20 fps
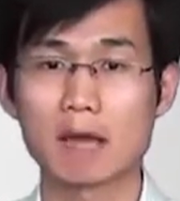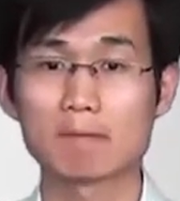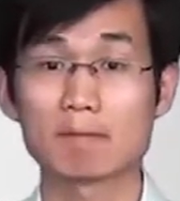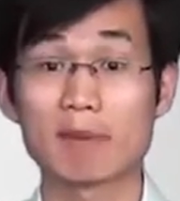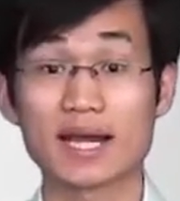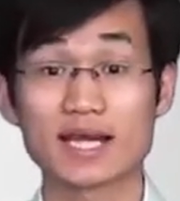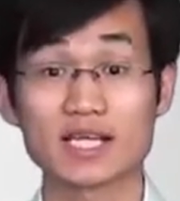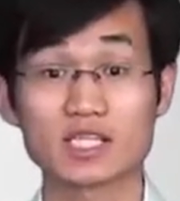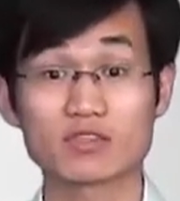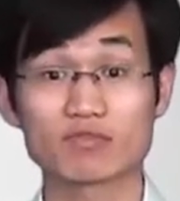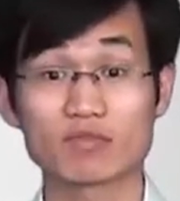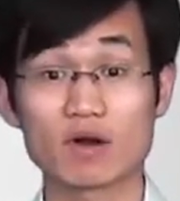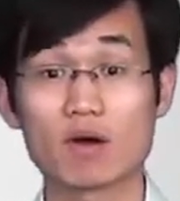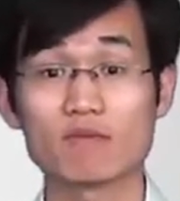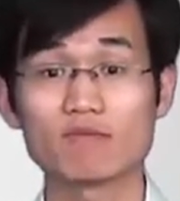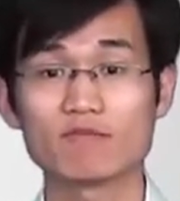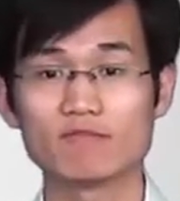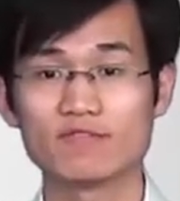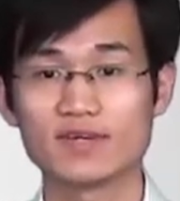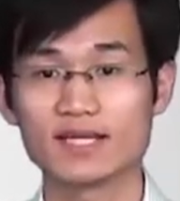Packets
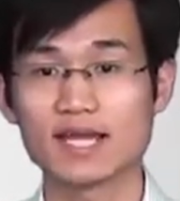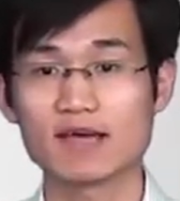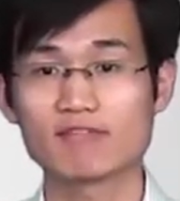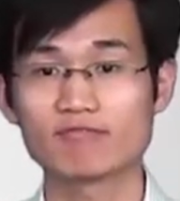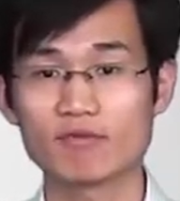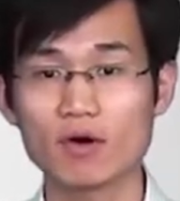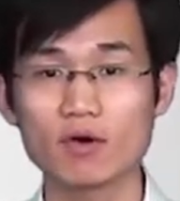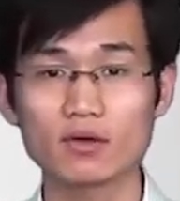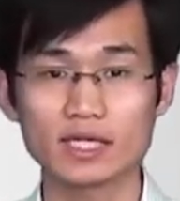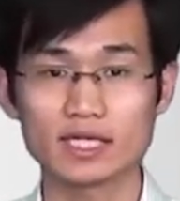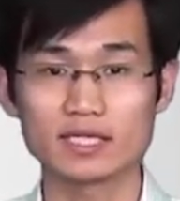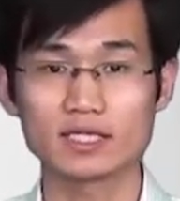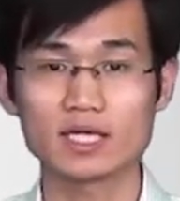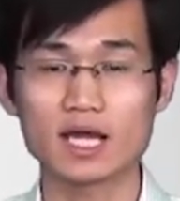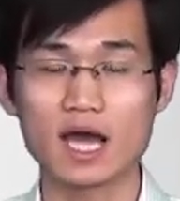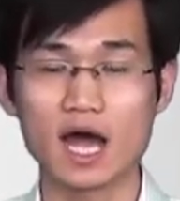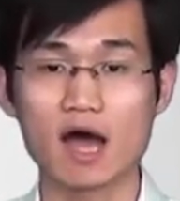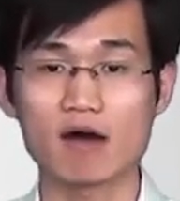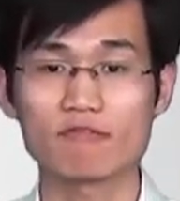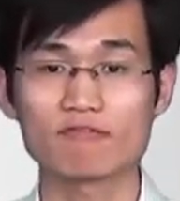from VLAN 40
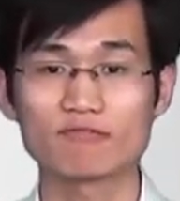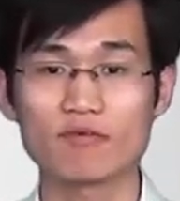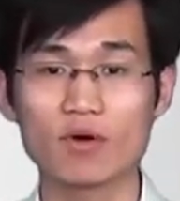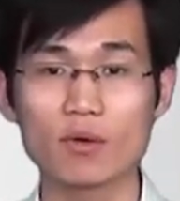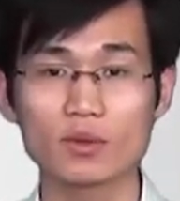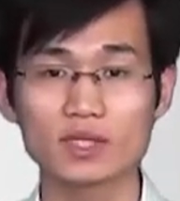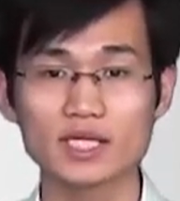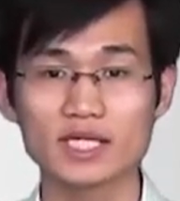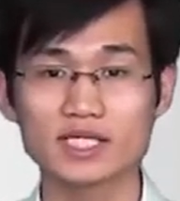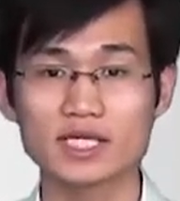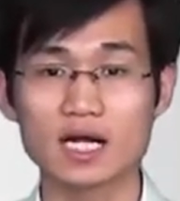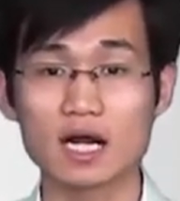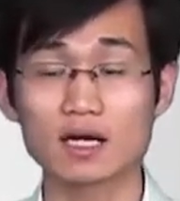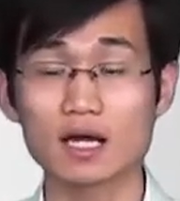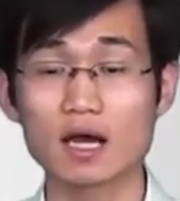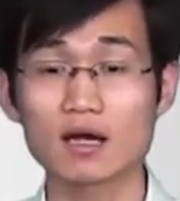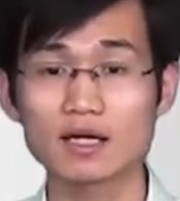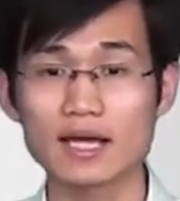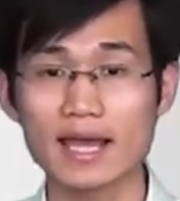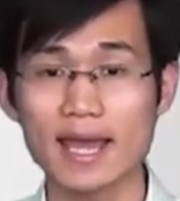are forwarded
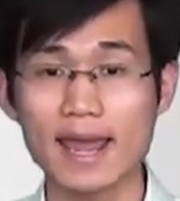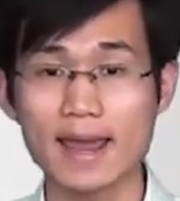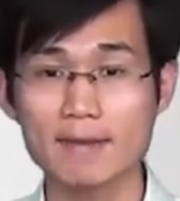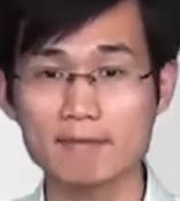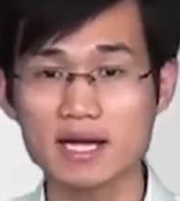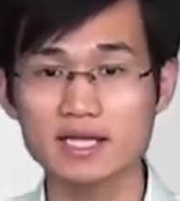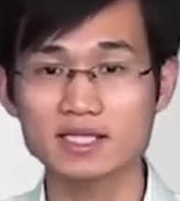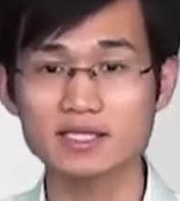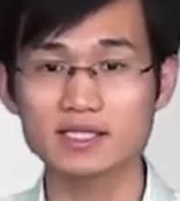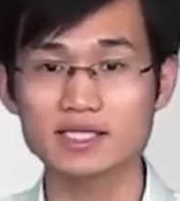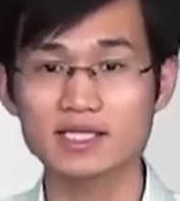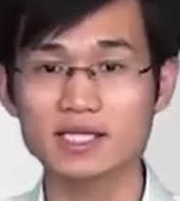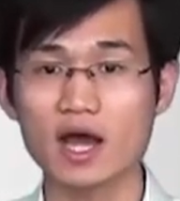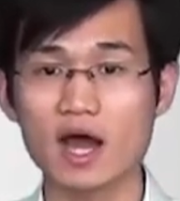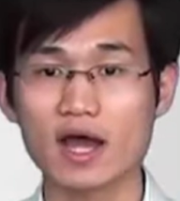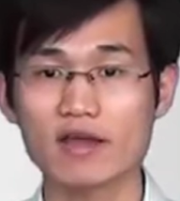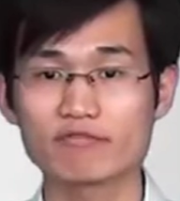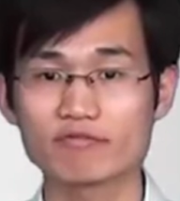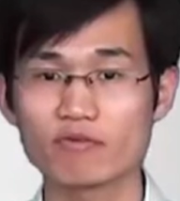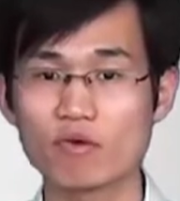along
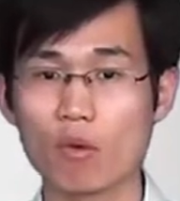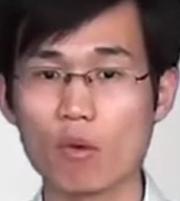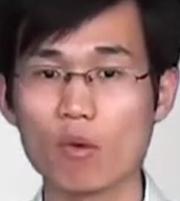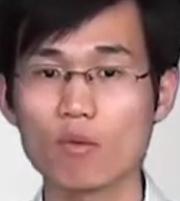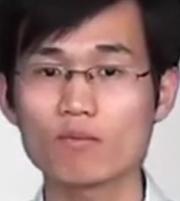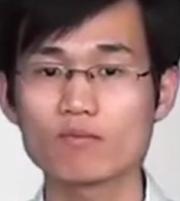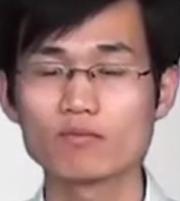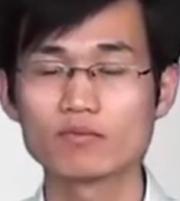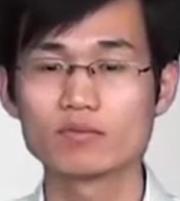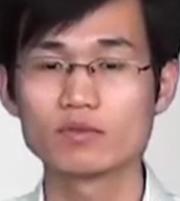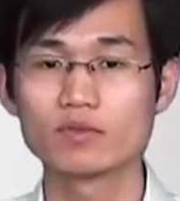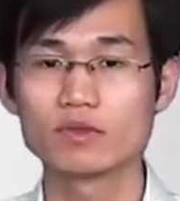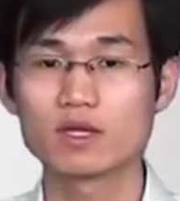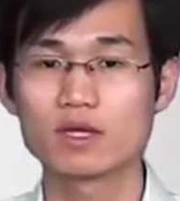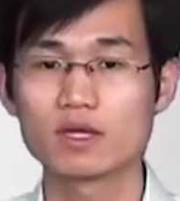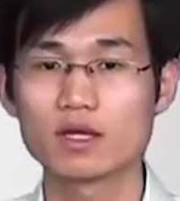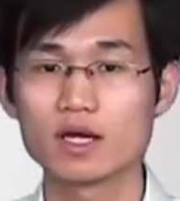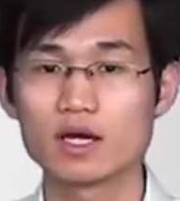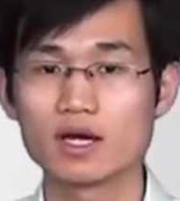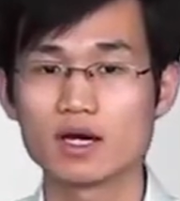MSTI4.
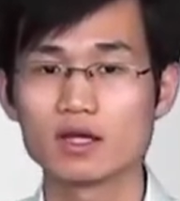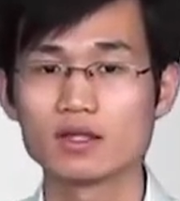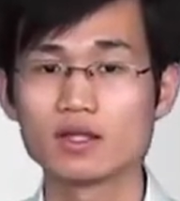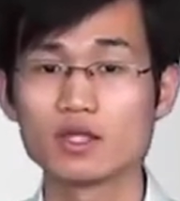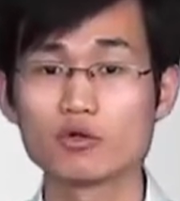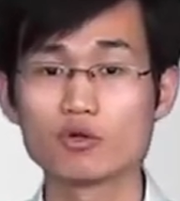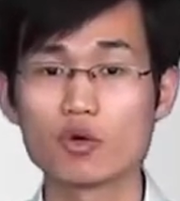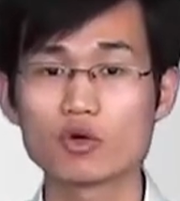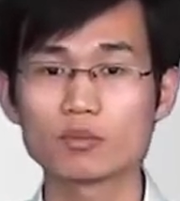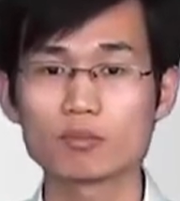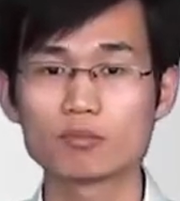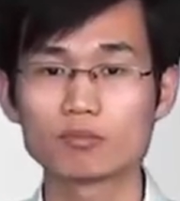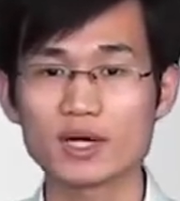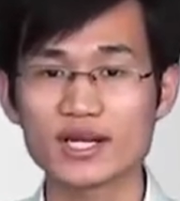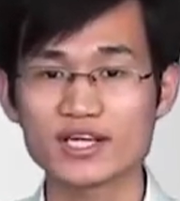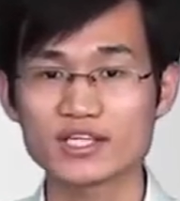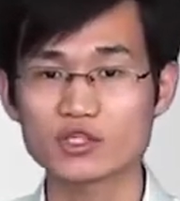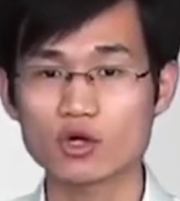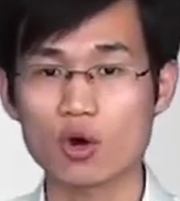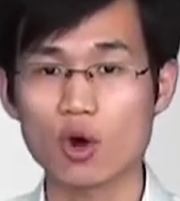The root
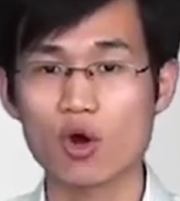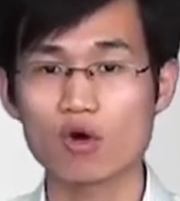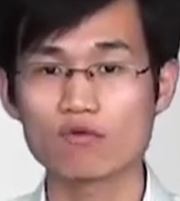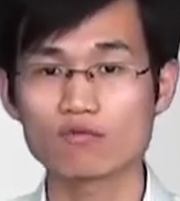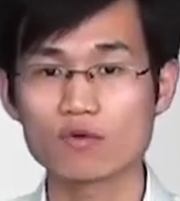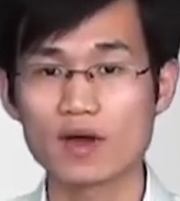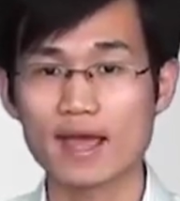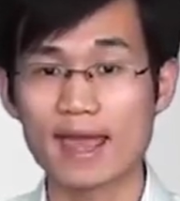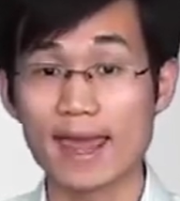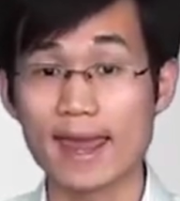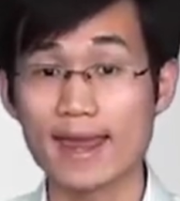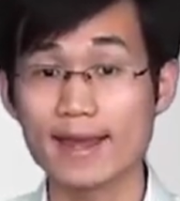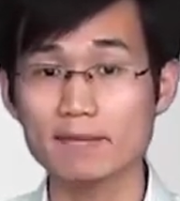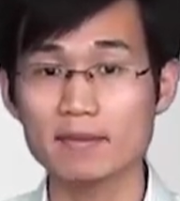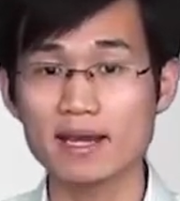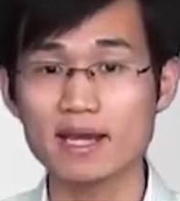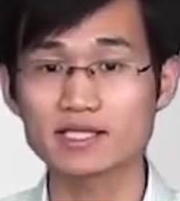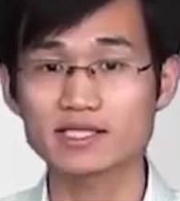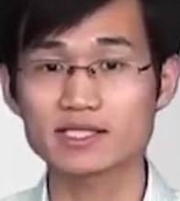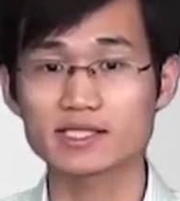bridge of
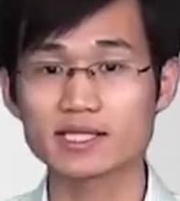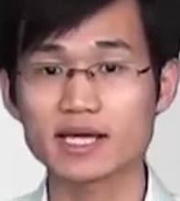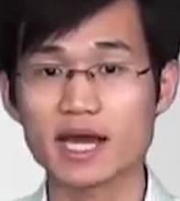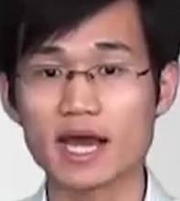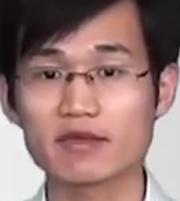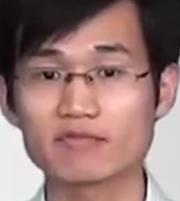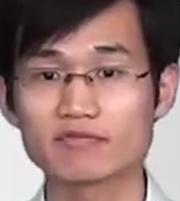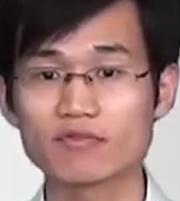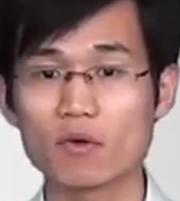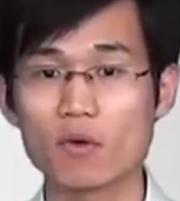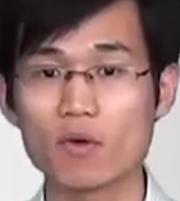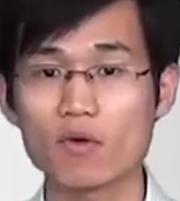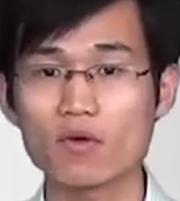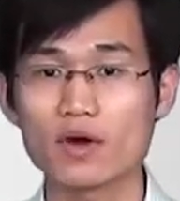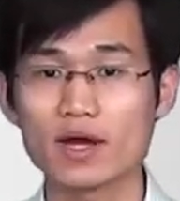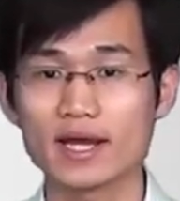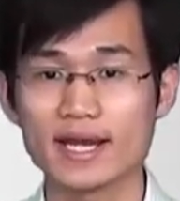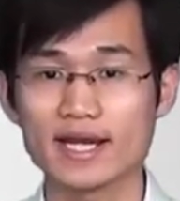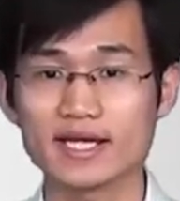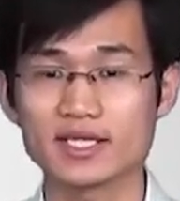MSTI4
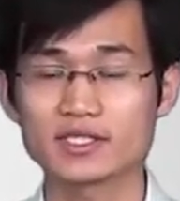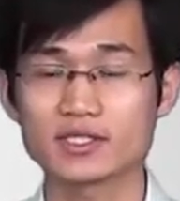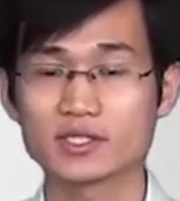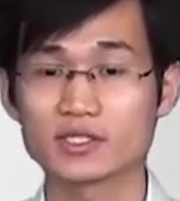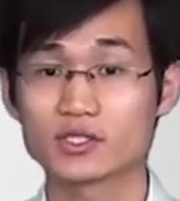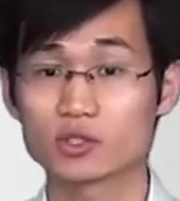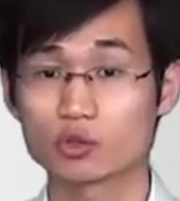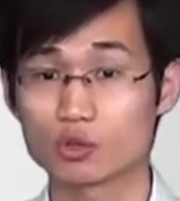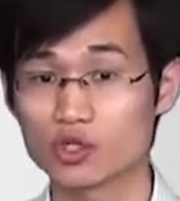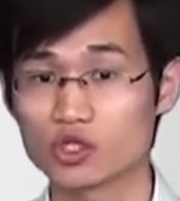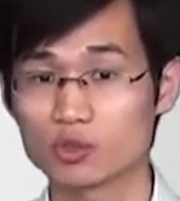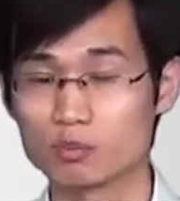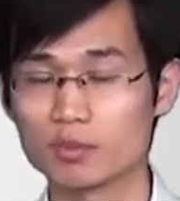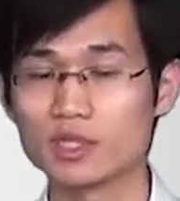is Switch